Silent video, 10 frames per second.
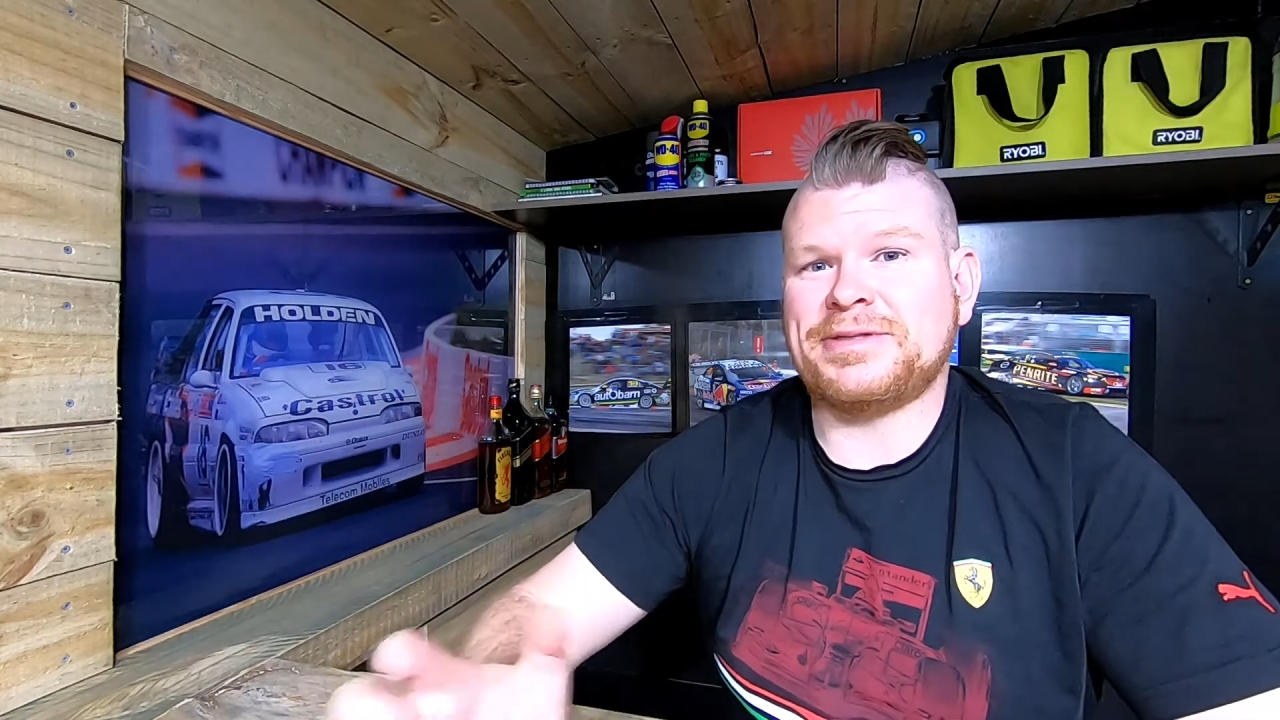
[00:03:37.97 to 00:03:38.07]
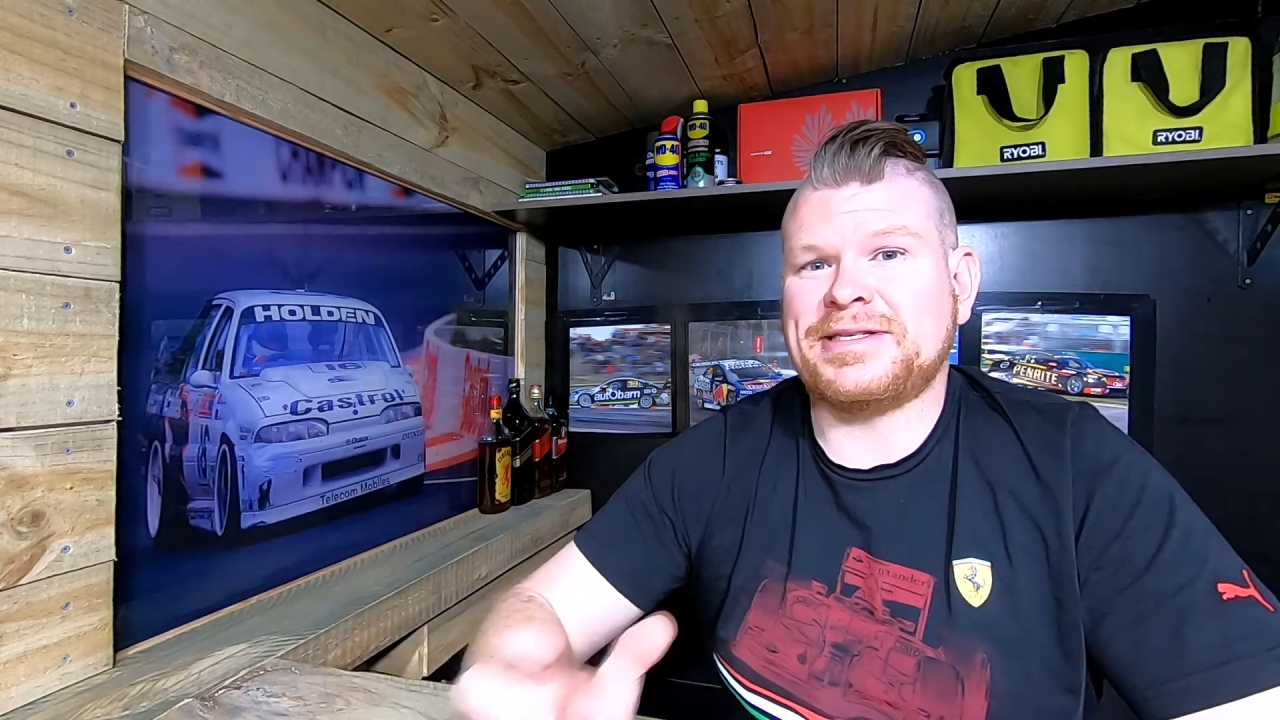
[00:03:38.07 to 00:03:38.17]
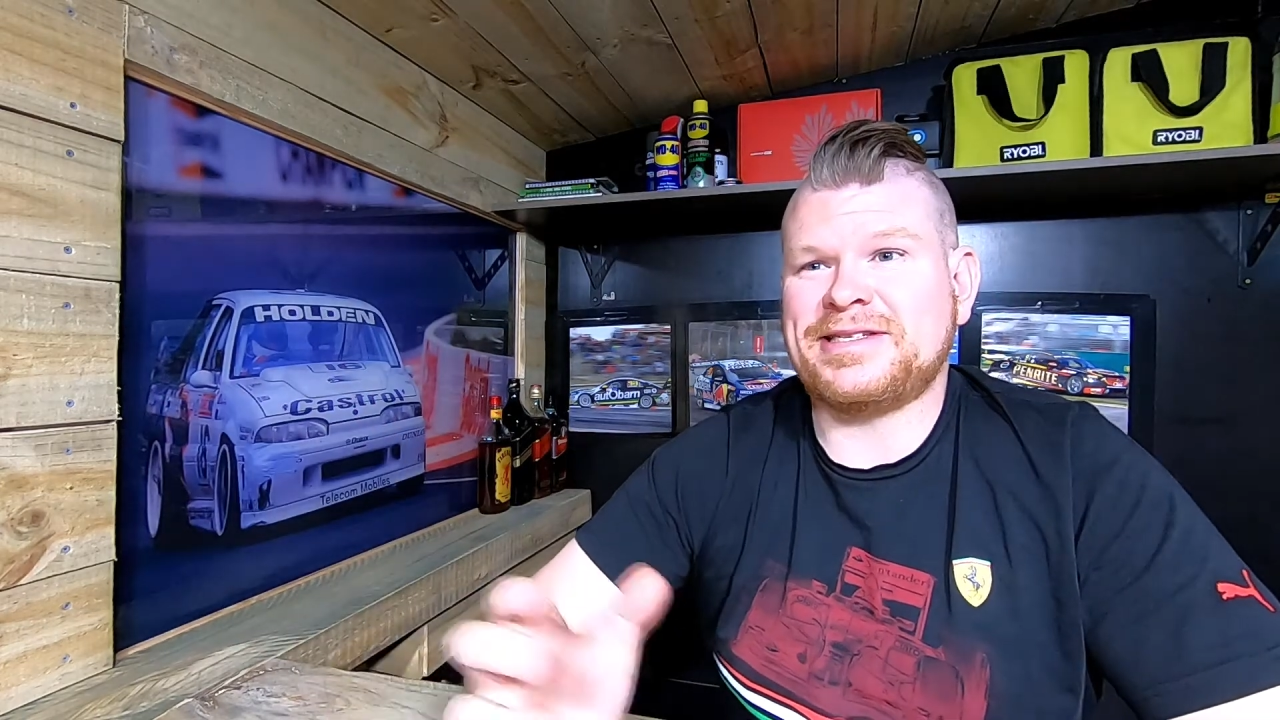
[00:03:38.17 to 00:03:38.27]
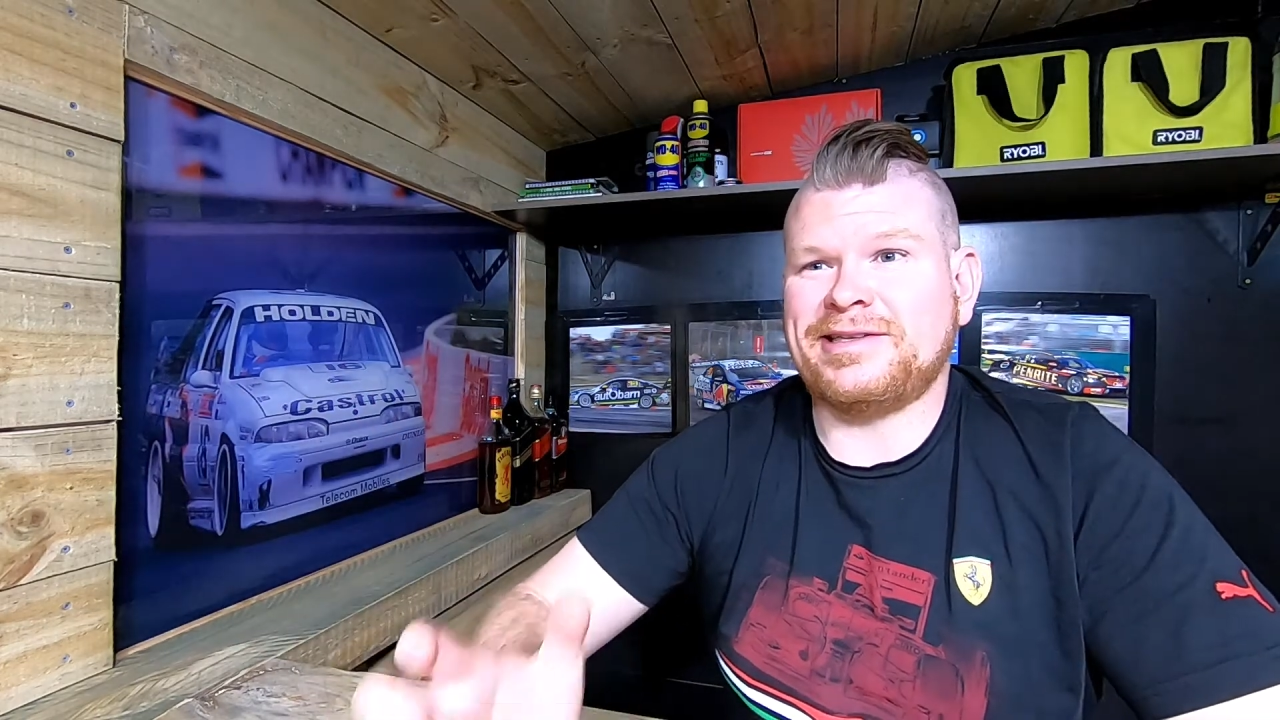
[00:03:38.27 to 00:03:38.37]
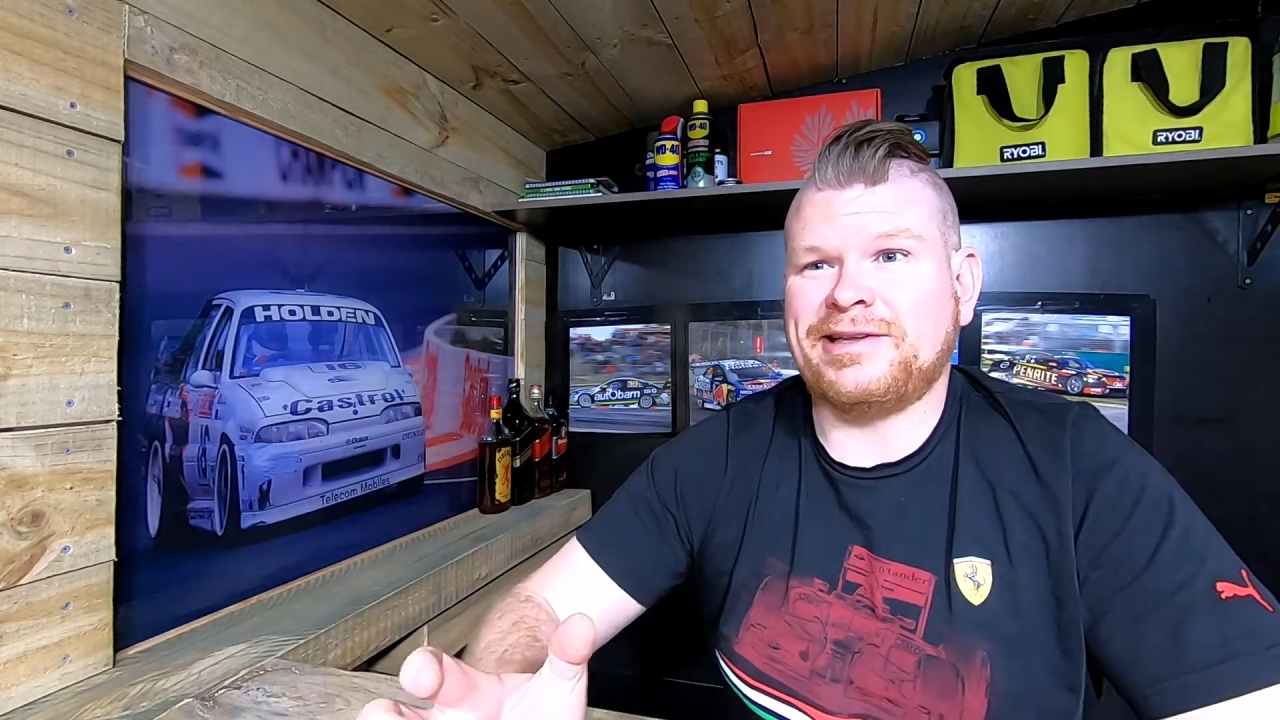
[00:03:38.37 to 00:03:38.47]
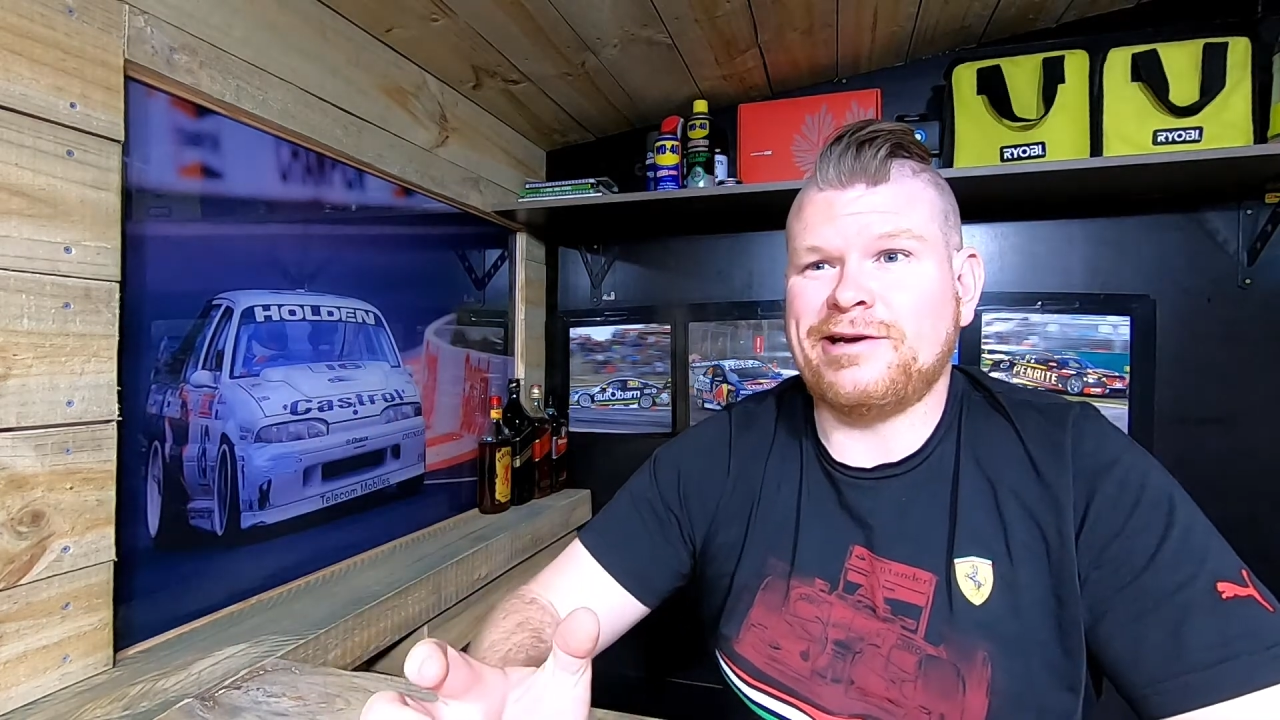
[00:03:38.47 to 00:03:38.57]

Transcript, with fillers: are still